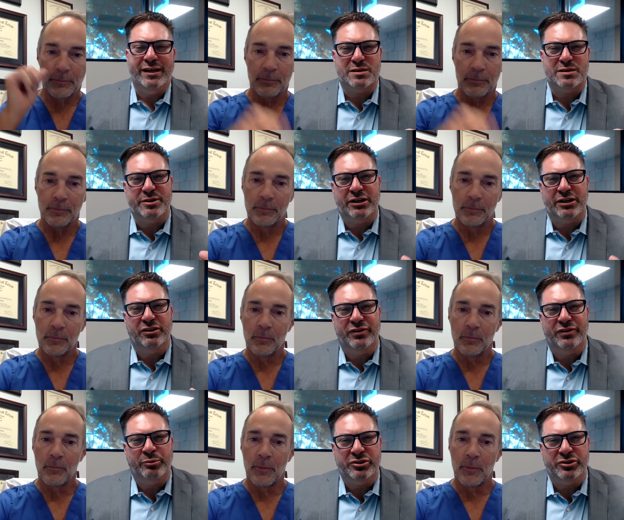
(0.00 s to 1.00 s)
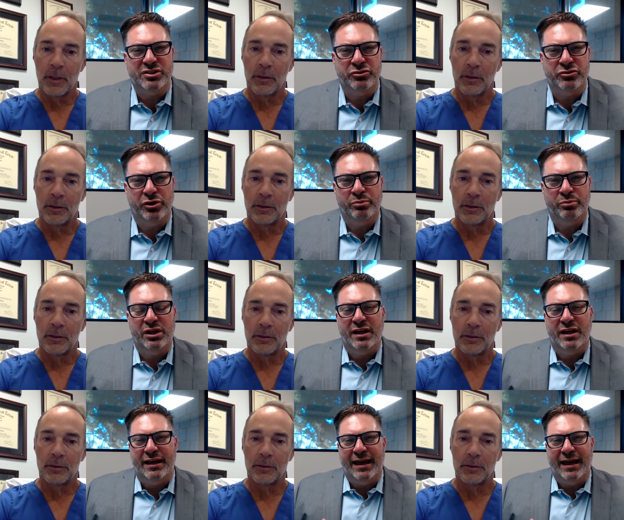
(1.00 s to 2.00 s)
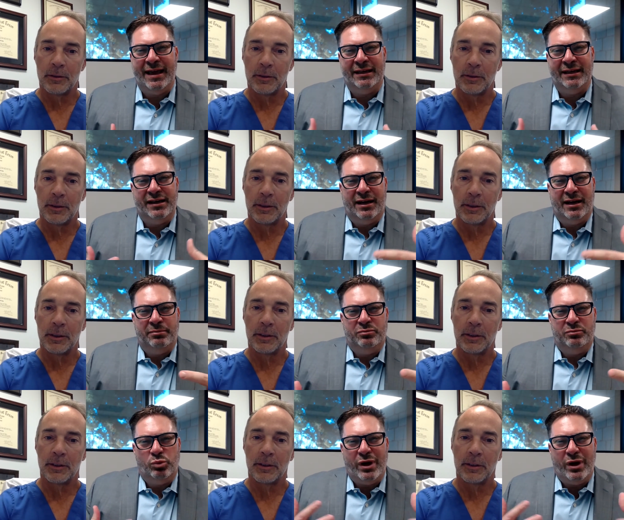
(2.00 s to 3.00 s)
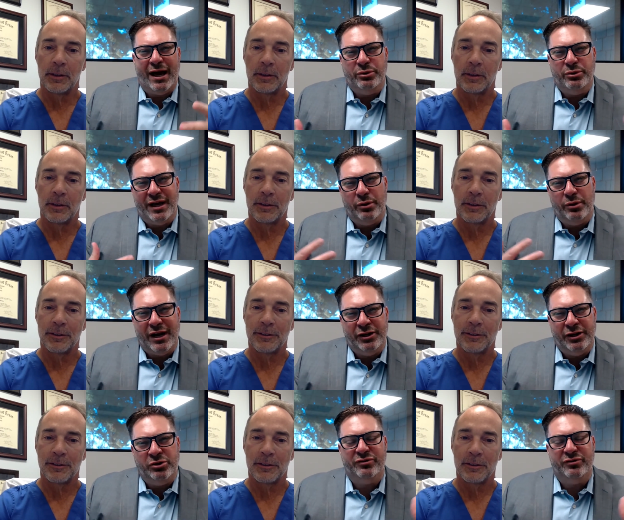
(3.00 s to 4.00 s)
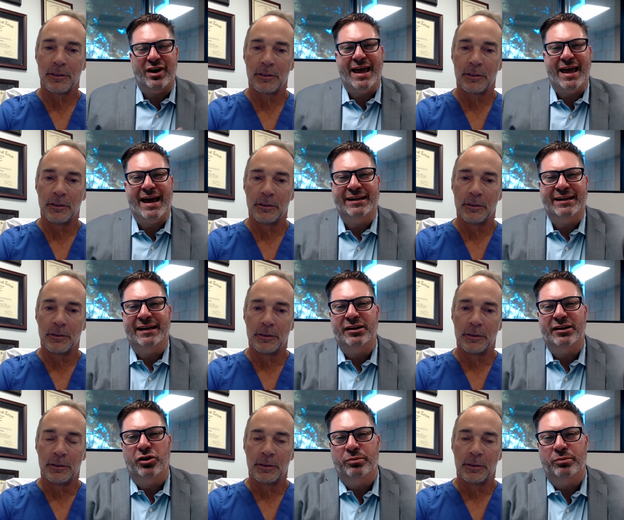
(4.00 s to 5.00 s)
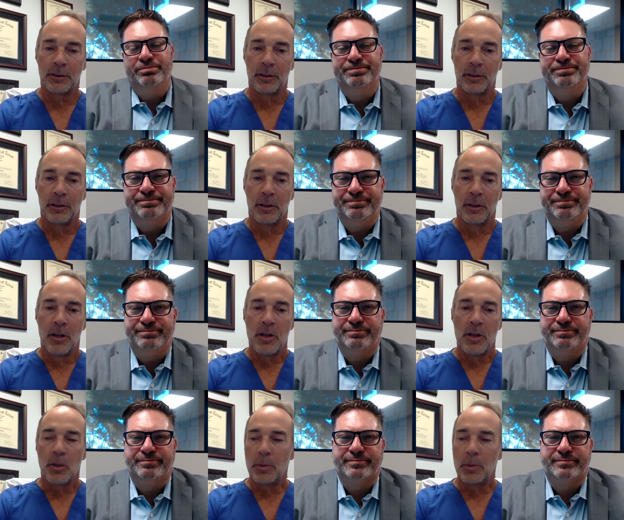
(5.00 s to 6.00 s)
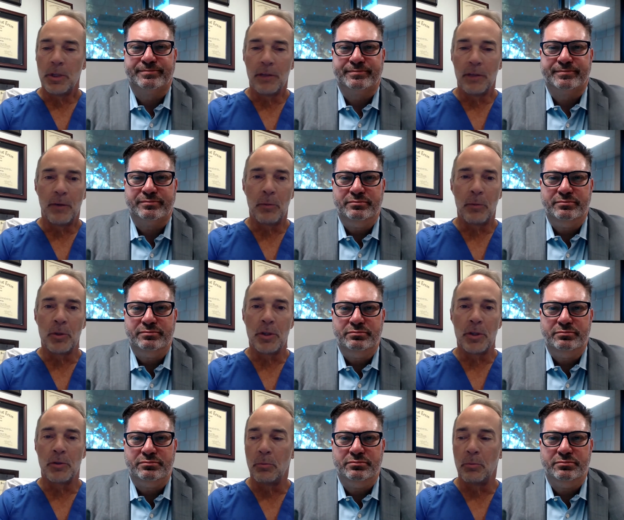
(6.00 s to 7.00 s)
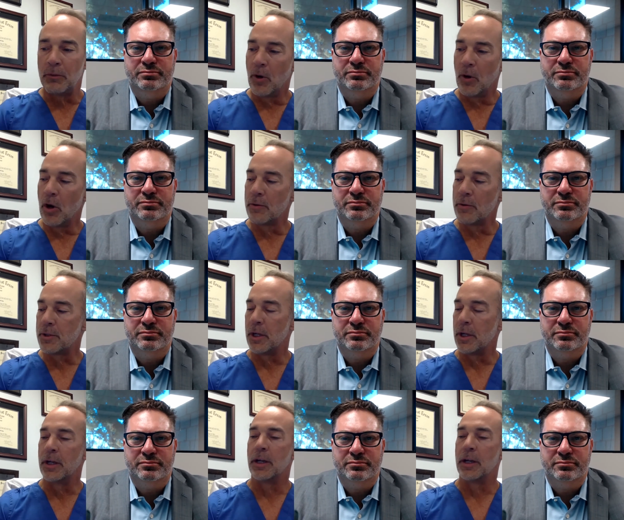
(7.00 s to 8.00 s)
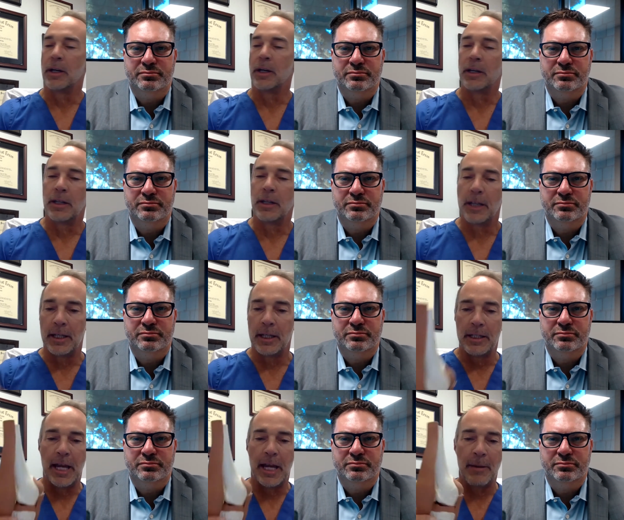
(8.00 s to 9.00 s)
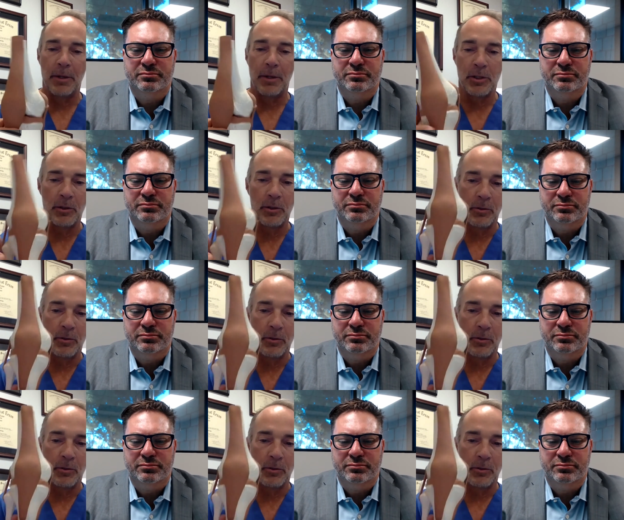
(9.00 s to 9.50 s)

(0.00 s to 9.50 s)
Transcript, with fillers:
Speaker 1: What is patellofemoral syndrome, and how would I know if I had it at home?
Speaker 2: So patellofemoral syndrome involves damage